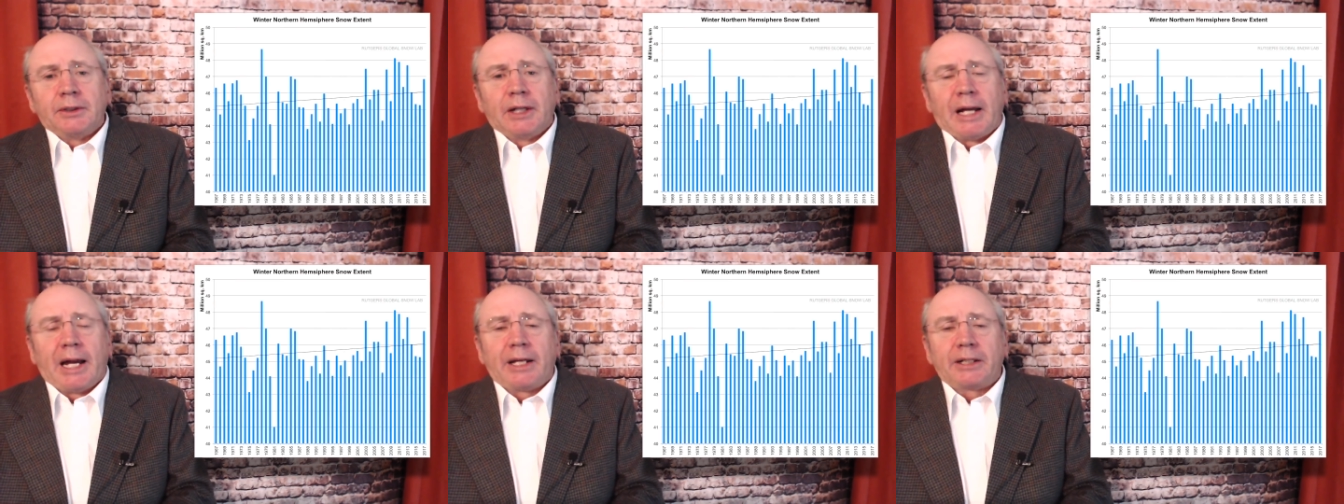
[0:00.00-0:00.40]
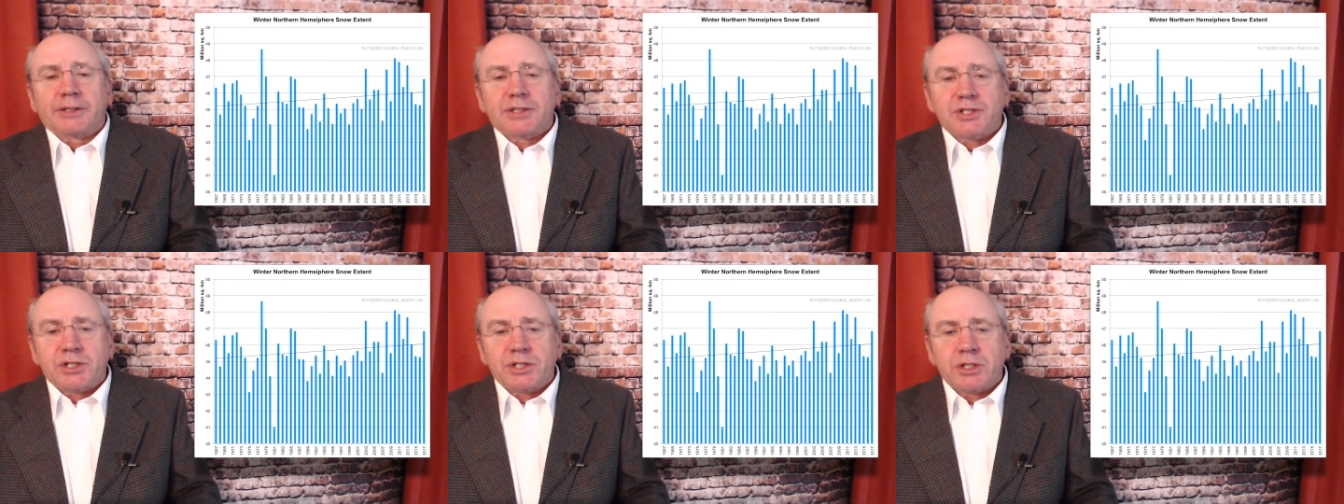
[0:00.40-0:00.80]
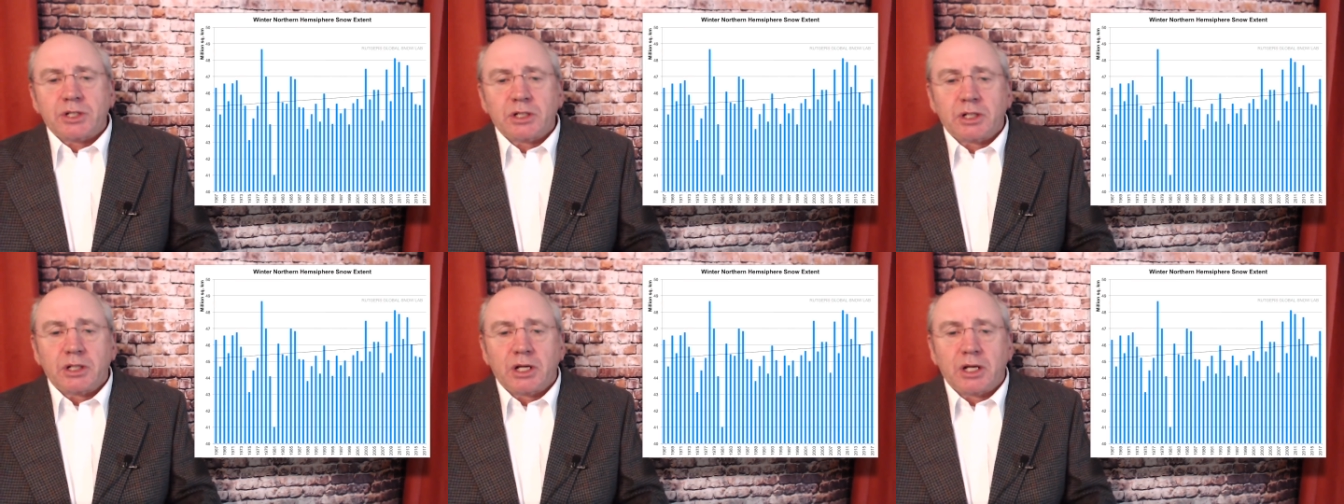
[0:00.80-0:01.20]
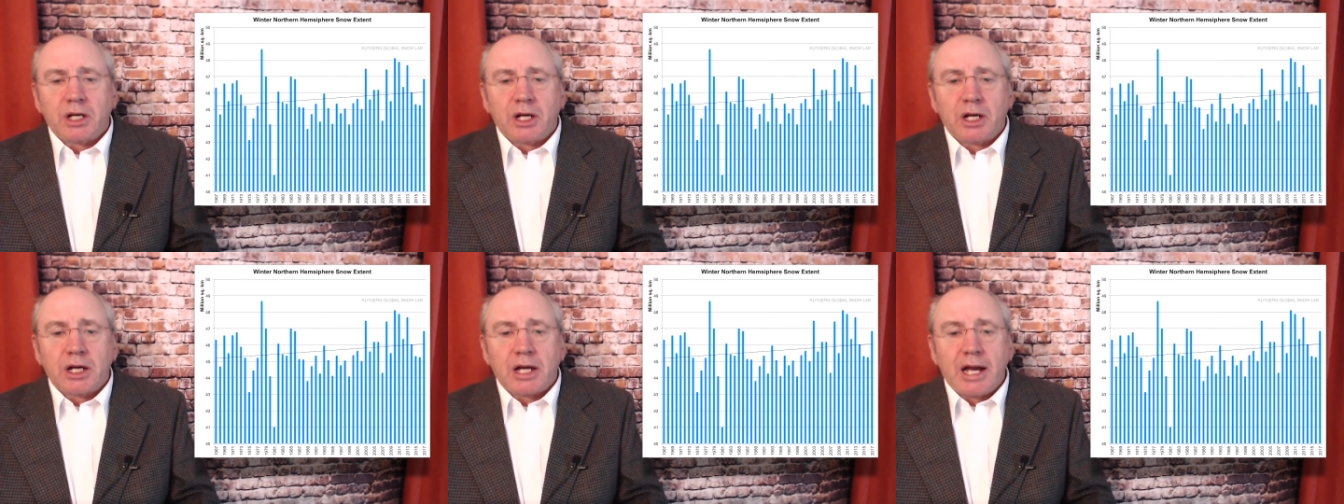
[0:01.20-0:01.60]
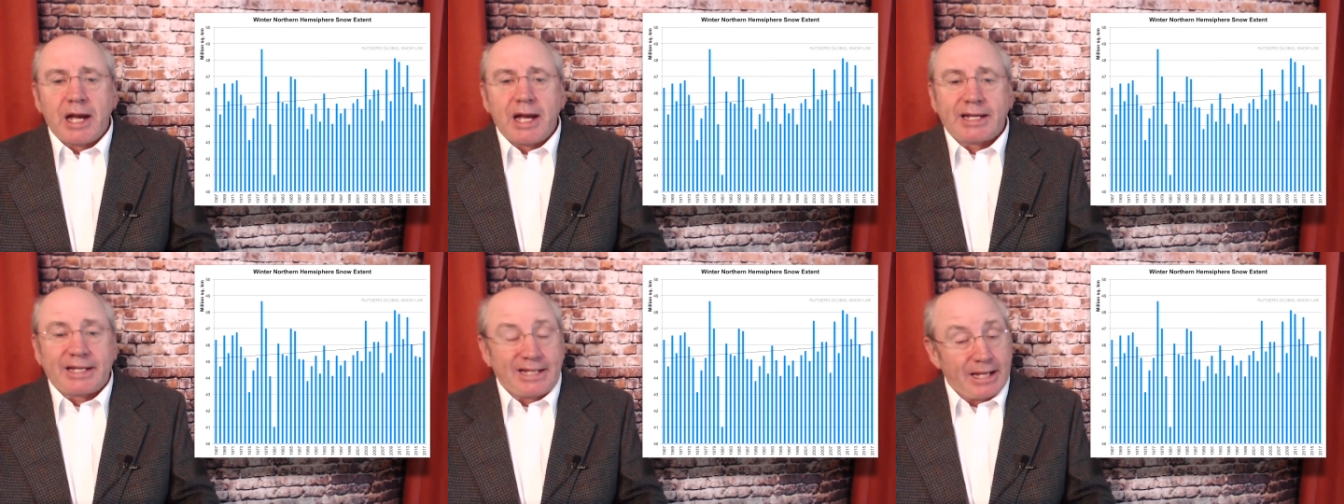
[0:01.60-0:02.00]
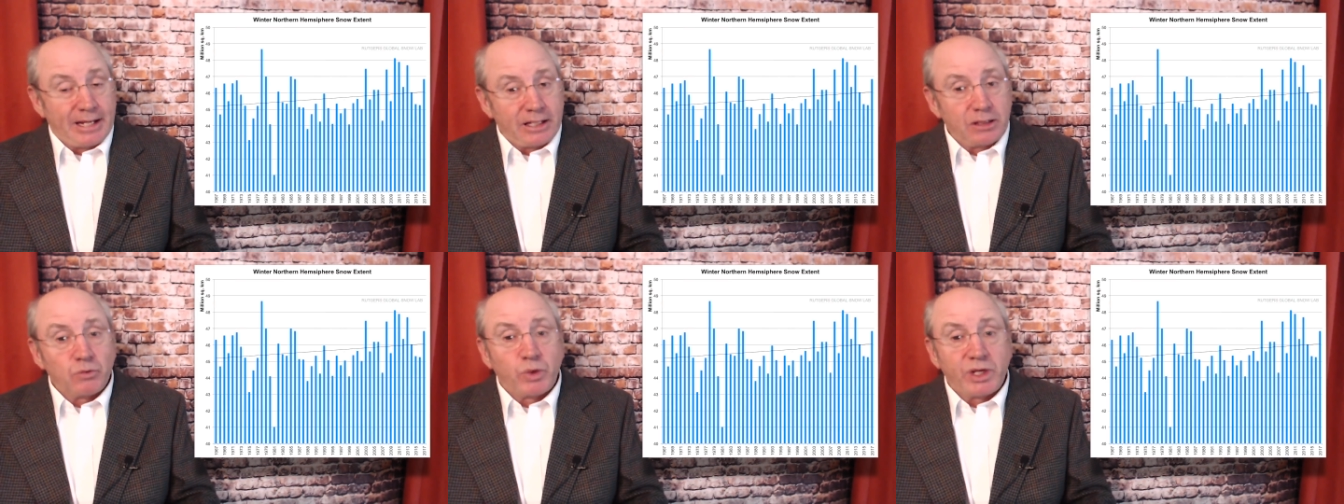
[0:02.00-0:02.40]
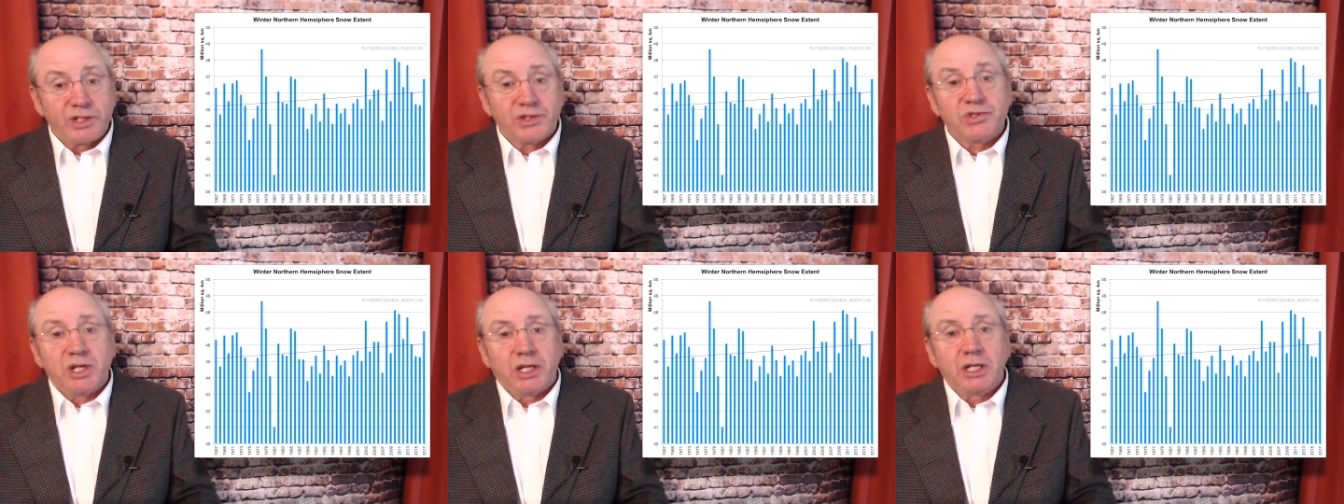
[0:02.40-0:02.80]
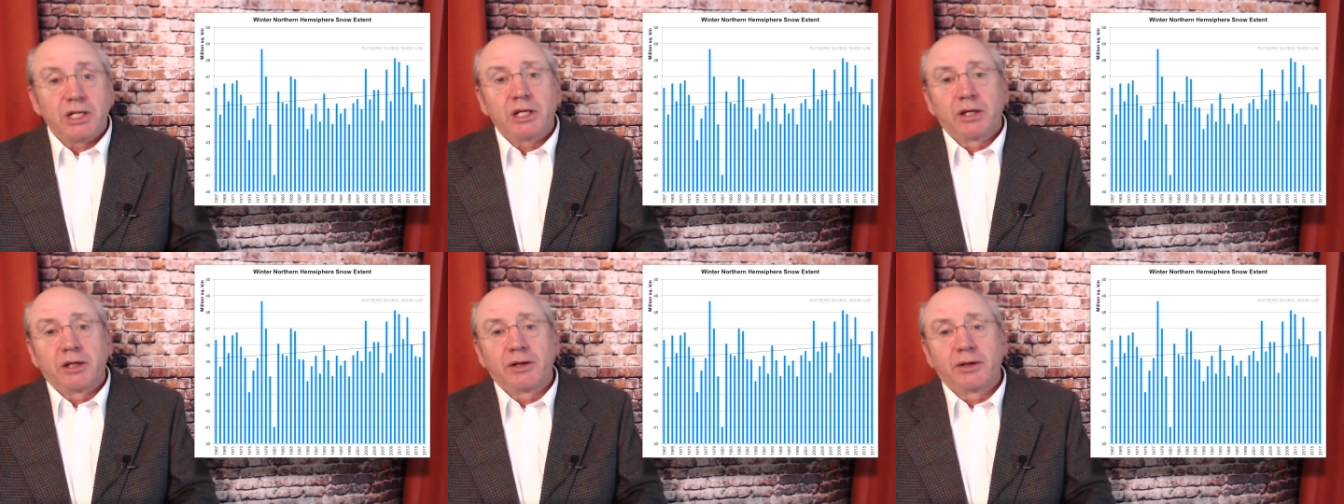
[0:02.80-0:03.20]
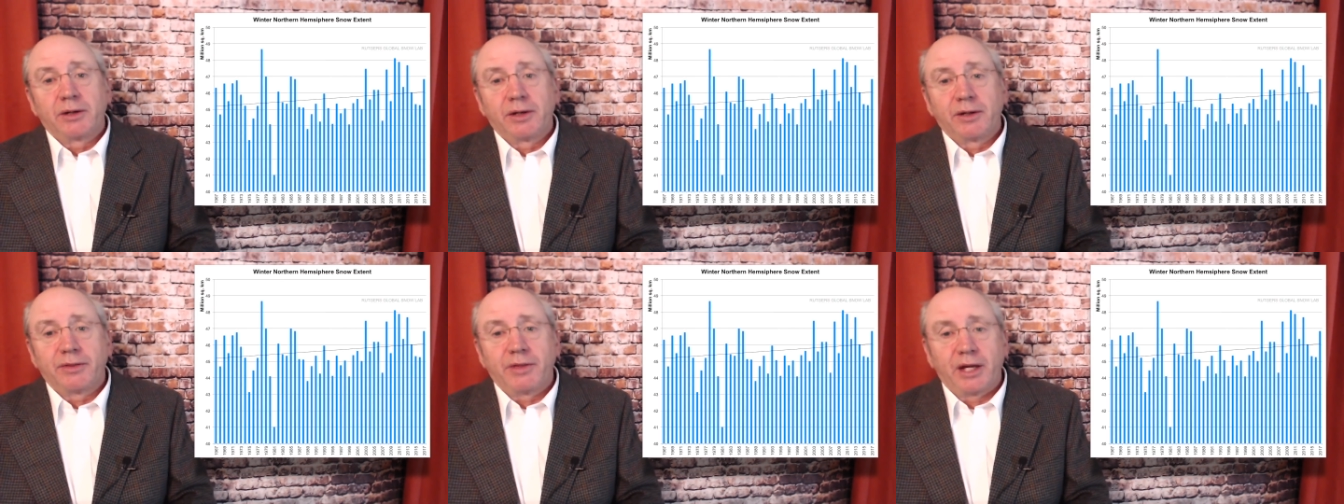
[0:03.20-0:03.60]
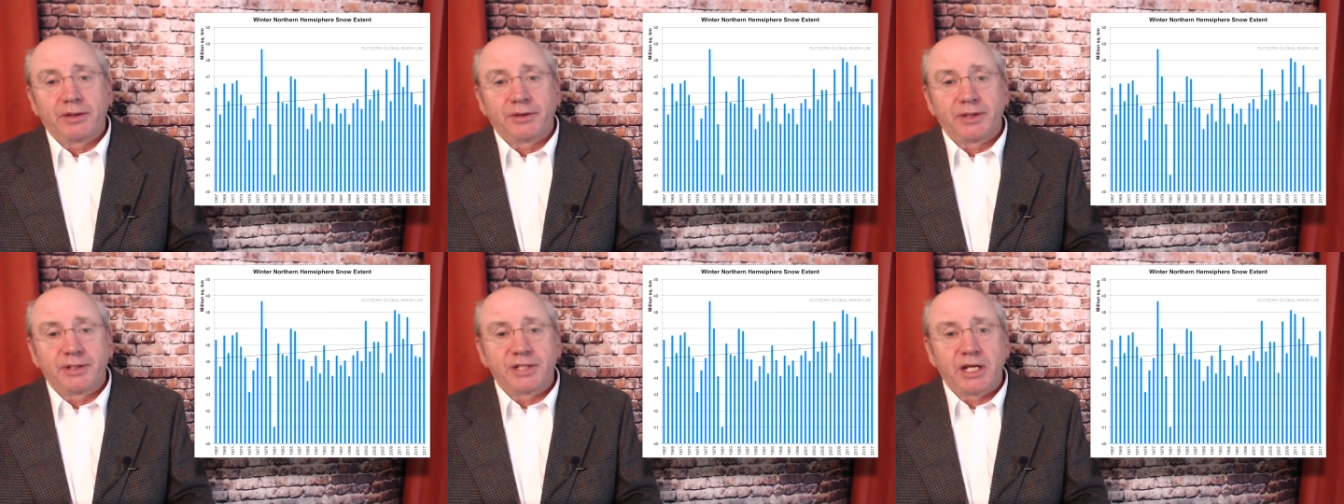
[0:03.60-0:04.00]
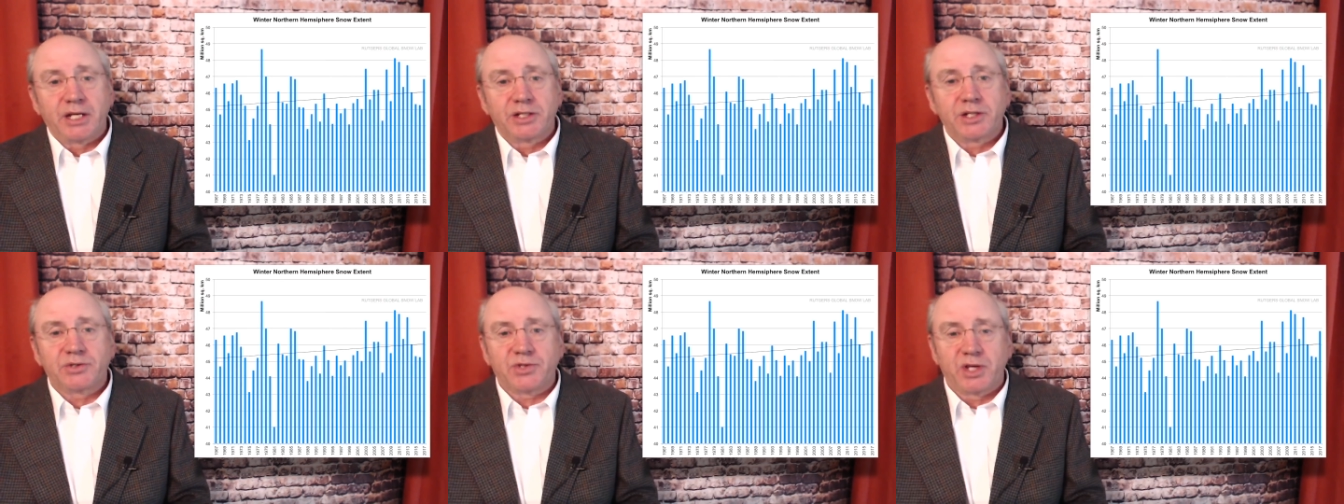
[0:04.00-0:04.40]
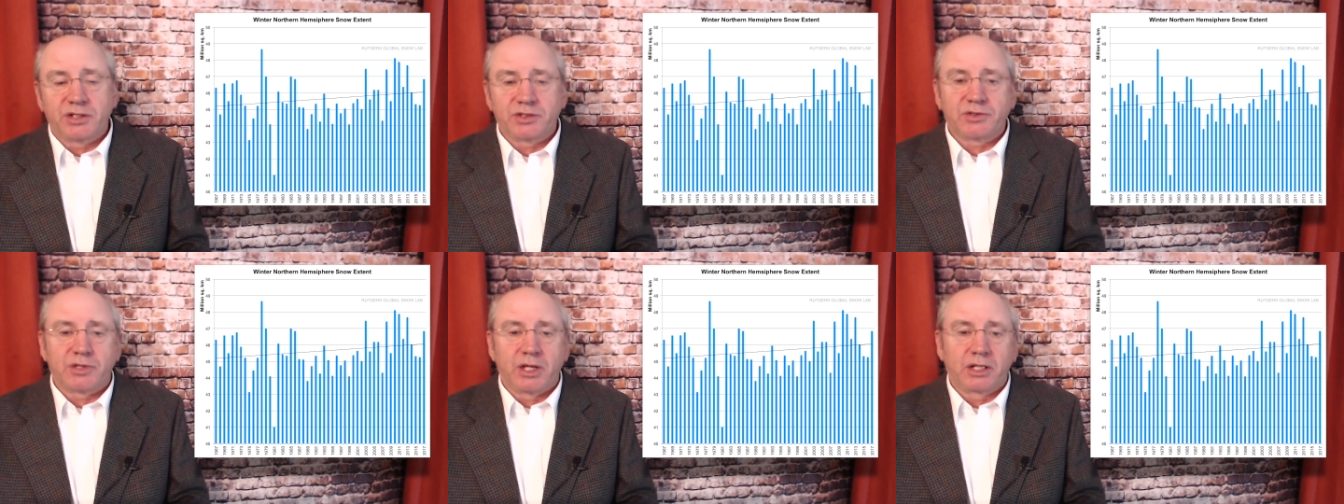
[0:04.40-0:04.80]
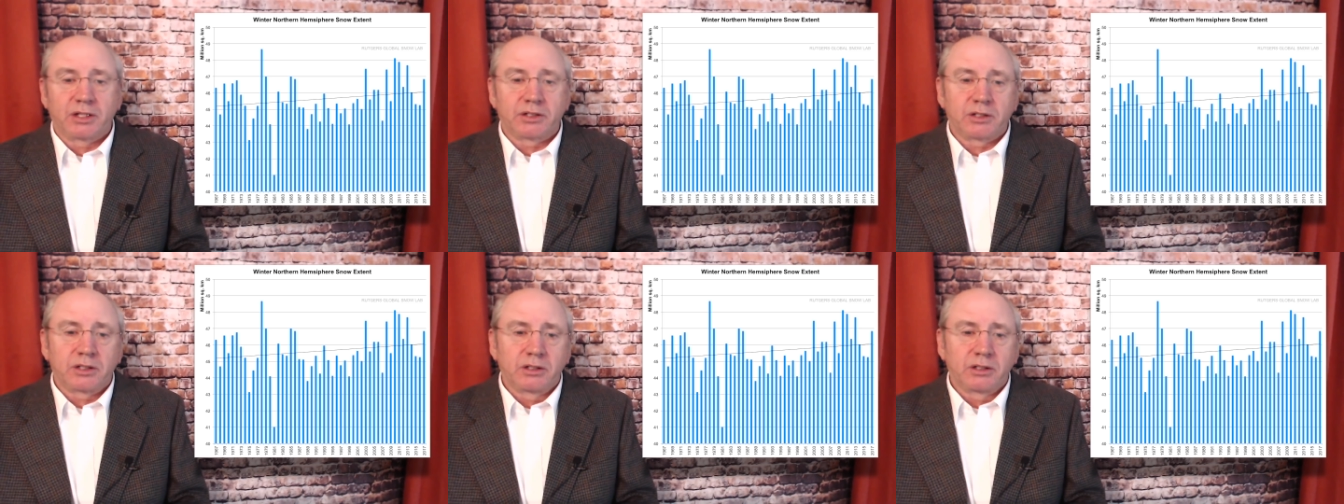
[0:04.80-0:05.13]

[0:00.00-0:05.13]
And again, we see that the data says that